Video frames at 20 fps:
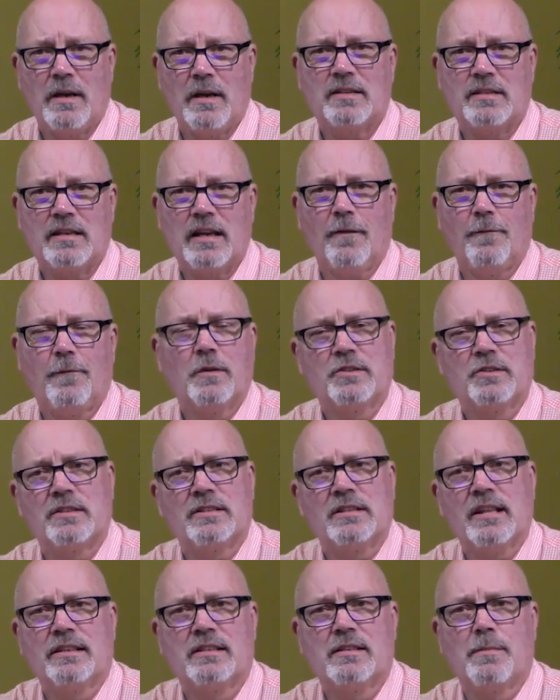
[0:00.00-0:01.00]
myself would
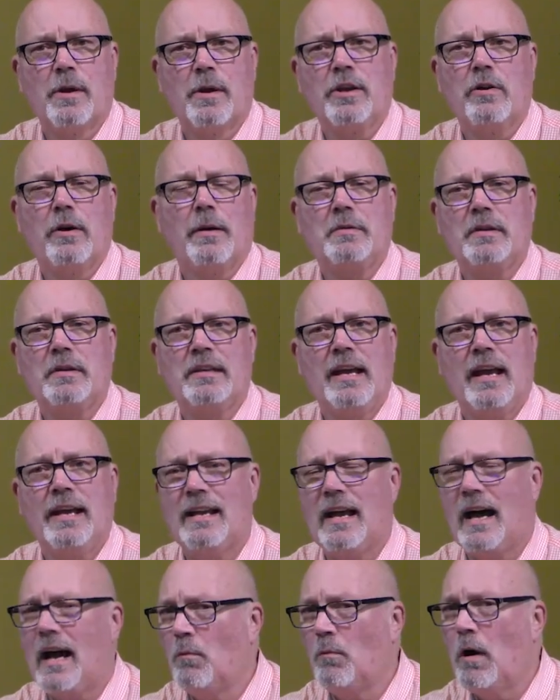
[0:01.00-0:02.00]
just like to bring you up to
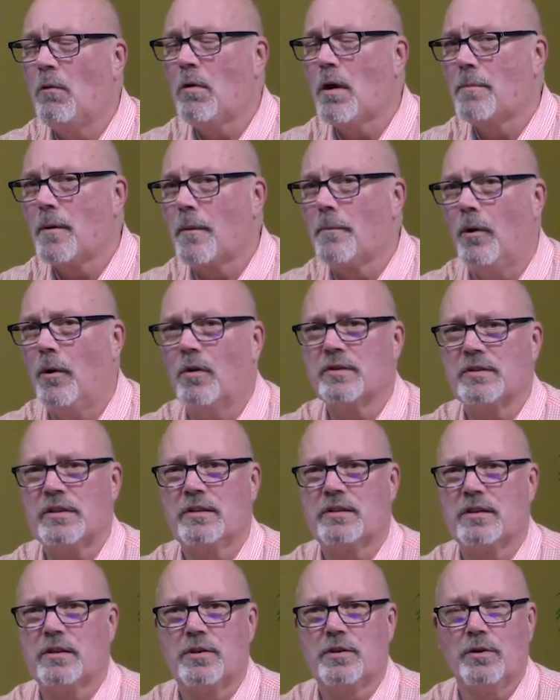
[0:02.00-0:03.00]
date on what we're
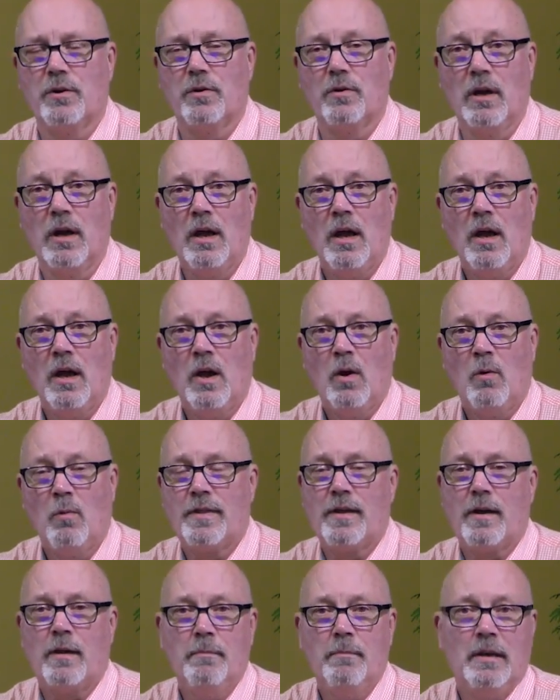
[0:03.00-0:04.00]
proposing to do
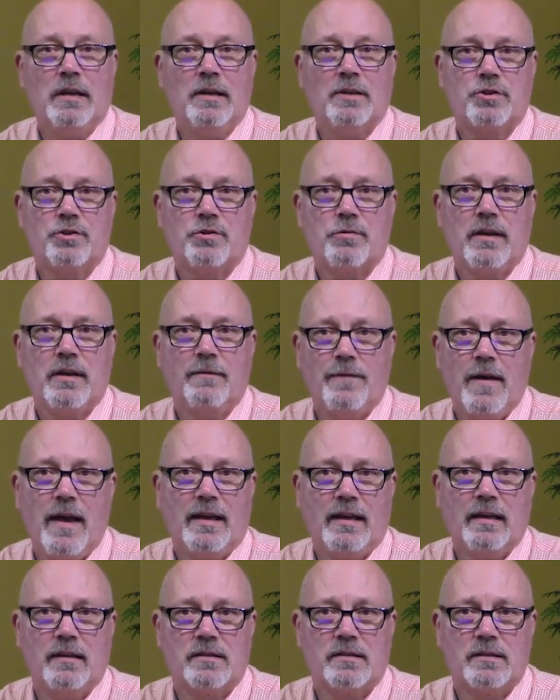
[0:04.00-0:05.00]
with our ministry
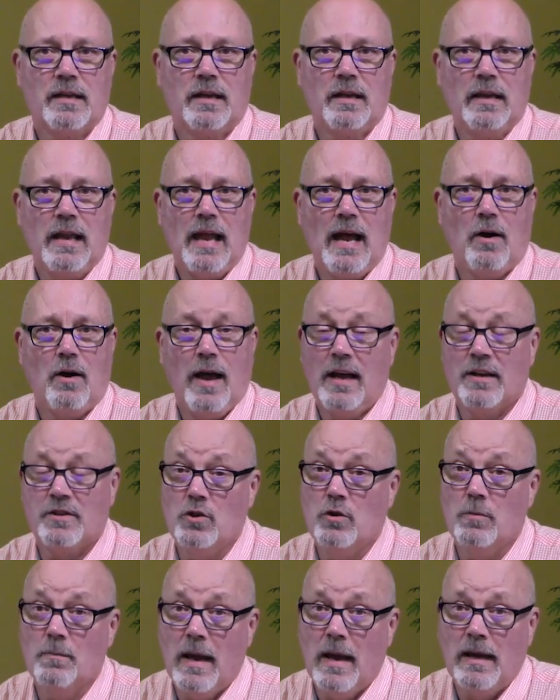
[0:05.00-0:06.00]
vacancy. Now, as
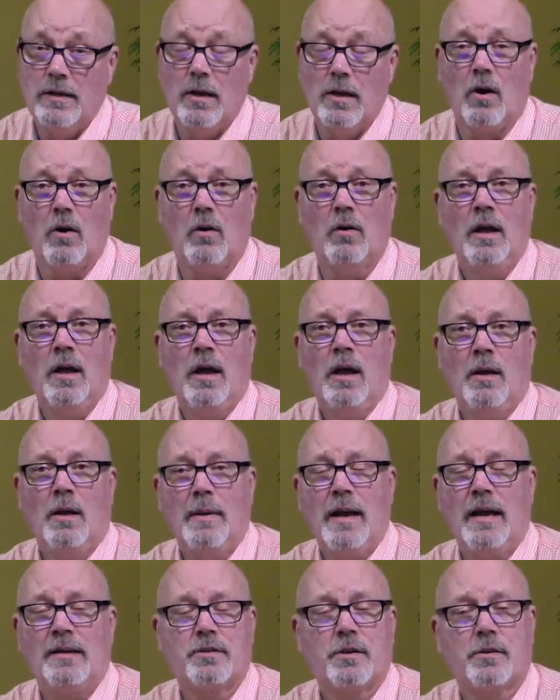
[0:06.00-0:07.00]
you may know,
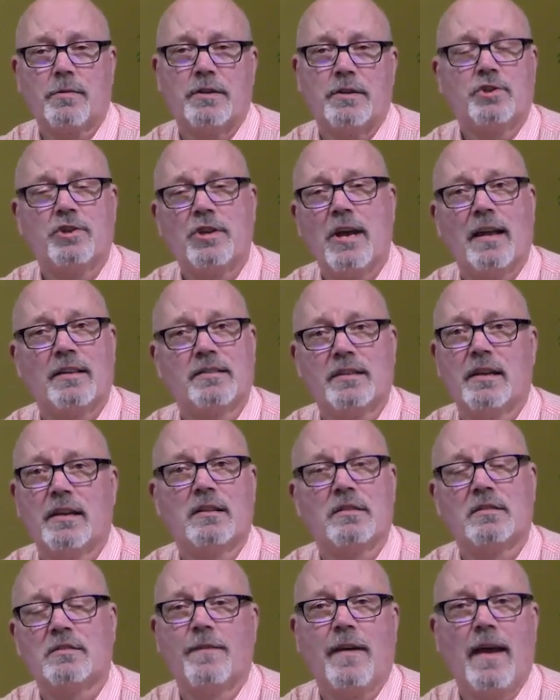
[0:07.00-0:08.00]
Pastor Chris Johnson
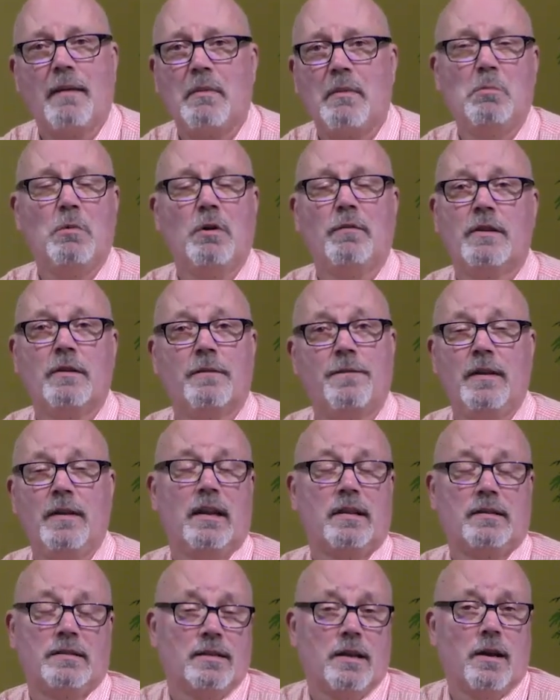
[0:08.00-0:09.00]
and his family moved to
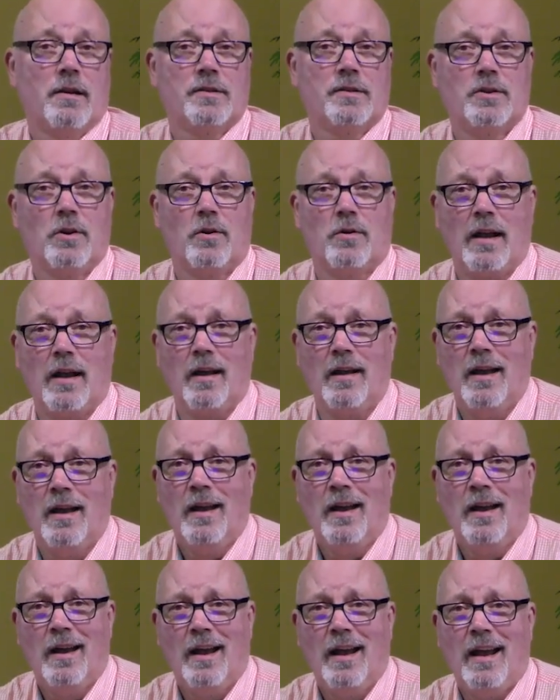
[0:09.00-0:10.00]
Phoenix, Arizona,
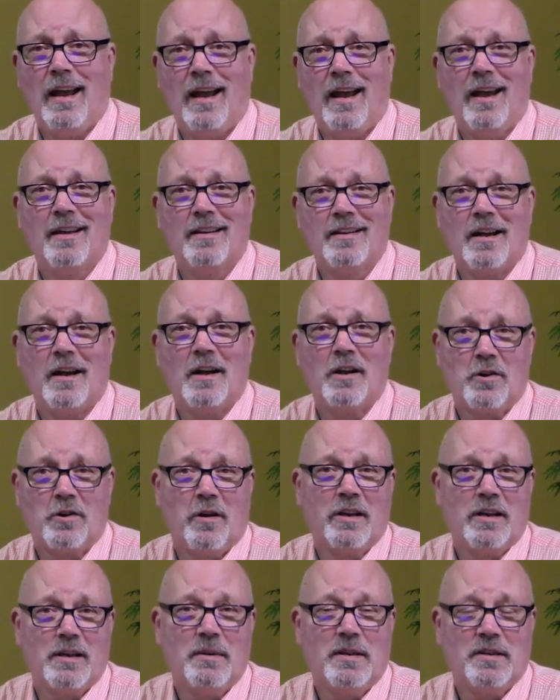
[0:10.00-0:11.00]
and are
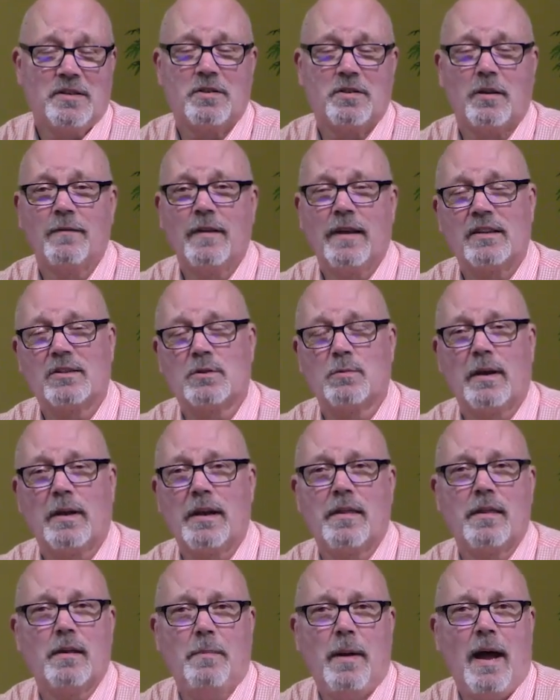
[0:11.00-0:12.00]
going to be serving as
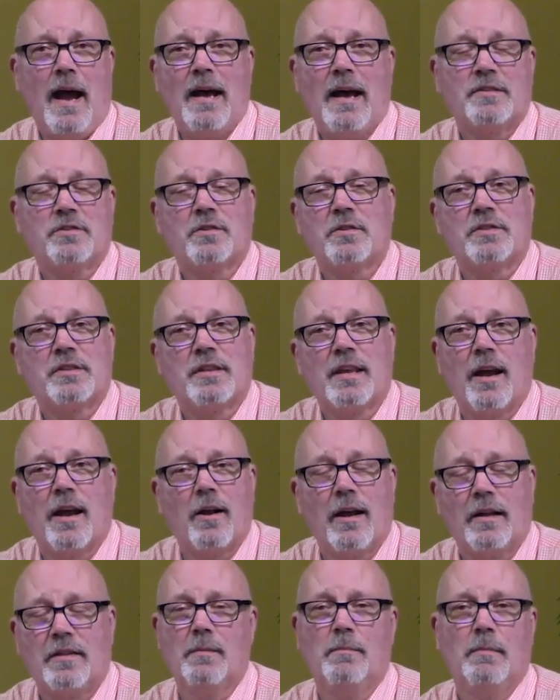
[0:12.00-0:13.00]
one of the pastors
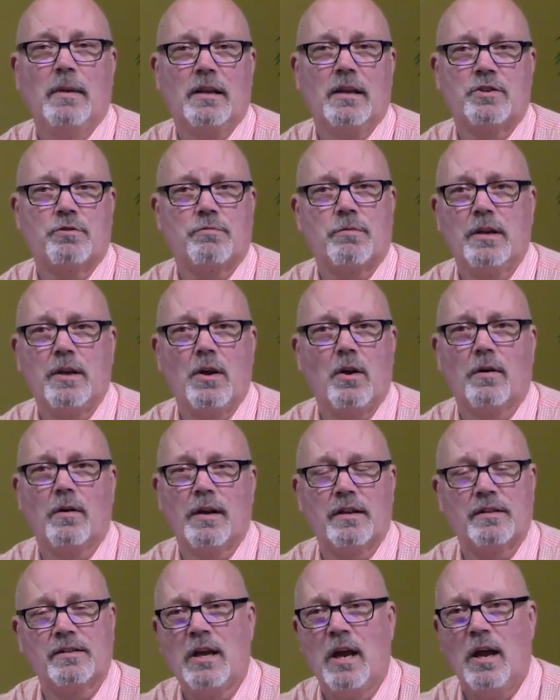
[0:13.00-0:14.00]
there at the ministry
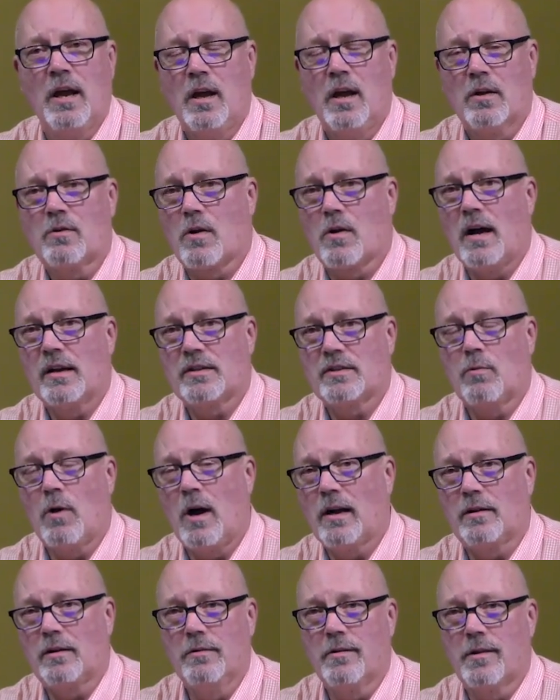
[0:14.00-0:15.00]
known as
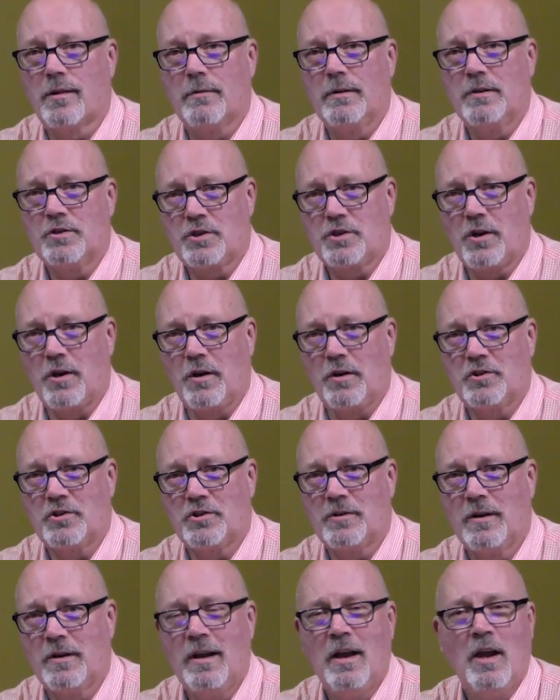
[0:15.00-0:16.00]
Crosswalk Lutheran
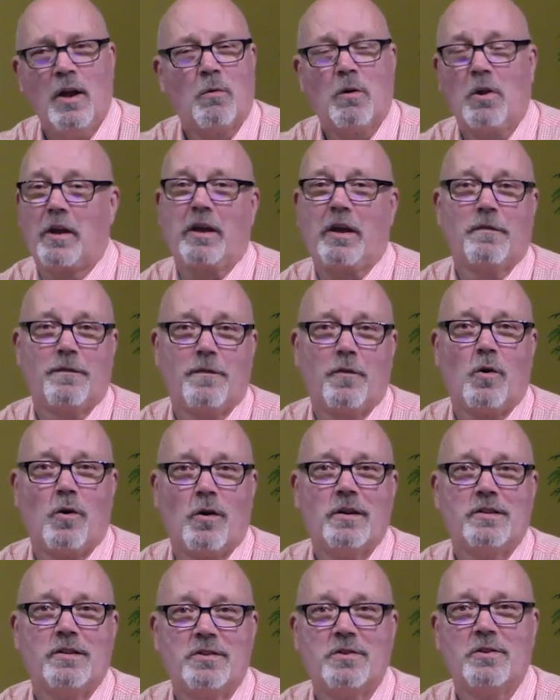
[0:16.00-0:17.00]
Church. We're looking
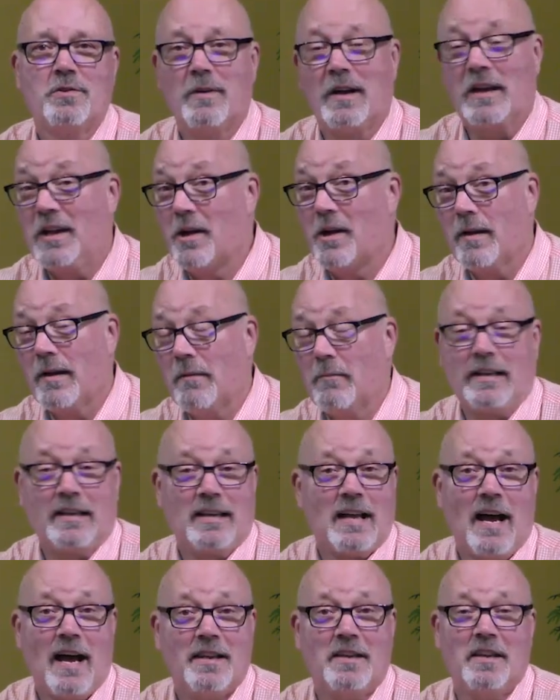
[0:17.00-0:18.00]
forward to uh, hearing what
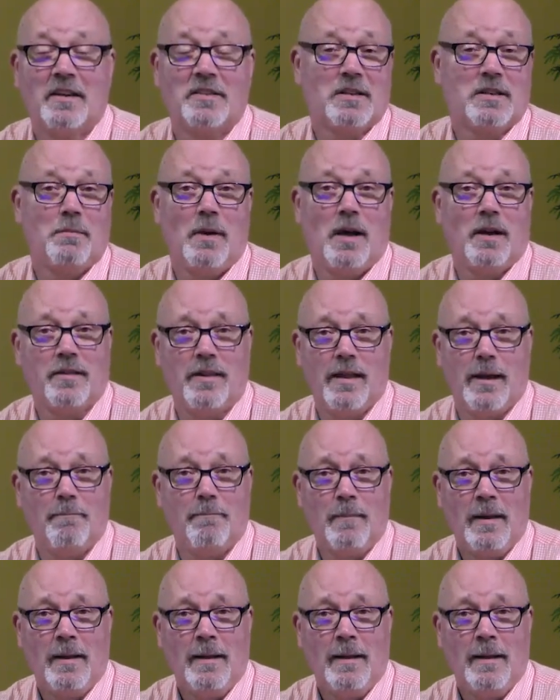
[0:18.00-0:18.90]
God does among them.